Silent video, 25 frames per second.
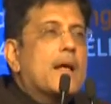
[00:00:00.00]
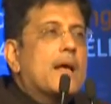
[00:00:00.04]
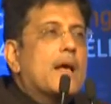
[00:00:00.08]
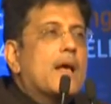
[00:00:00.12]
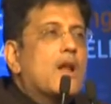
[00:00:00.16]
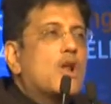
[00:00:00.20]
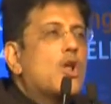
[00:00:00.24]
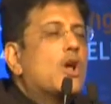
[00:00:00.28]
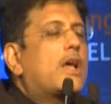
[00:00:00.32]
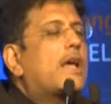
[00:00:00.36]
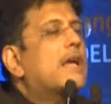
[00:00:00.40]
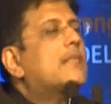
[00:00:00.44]

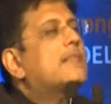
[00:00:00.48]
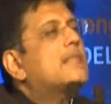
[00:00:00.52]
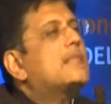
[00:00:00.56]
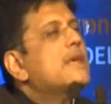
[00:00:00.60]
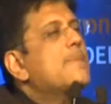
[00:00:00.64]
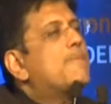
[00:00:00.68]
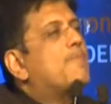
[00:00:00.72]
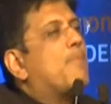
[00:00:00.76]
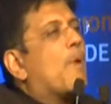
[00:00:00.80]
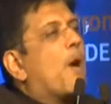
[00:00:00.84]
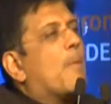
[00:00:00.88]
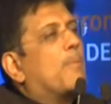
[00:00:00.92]
Look at the
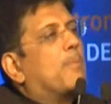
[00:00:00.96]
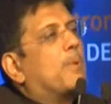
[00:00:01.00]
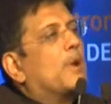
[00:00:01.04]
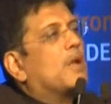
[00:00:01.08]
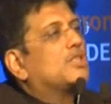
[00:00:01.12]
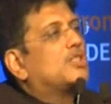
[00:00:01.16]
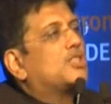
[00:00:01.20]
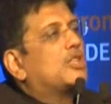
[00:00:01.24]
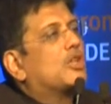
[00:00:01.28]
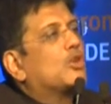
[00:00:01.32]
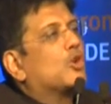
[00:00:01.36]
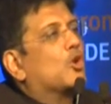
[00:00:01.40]

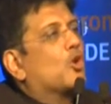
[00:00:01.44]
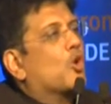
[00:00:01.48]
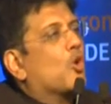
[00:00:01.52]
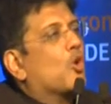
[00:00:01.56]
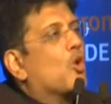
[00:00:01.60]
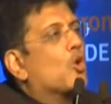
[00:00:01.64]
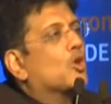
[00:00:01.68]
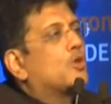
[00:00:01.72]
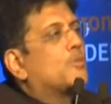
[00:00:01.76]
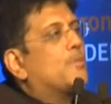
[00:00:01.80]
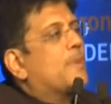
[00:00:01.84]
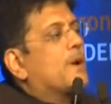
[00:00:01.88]
population
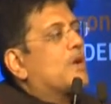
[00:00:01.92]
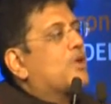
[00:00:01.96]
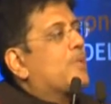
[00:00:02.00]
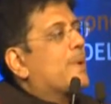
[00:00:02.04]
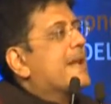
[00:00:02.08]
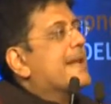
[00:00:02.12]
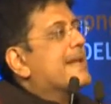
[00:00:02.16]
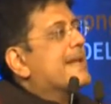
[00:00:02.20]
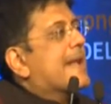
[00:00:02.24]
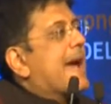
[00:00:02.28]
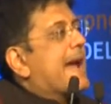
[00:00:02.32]
growth between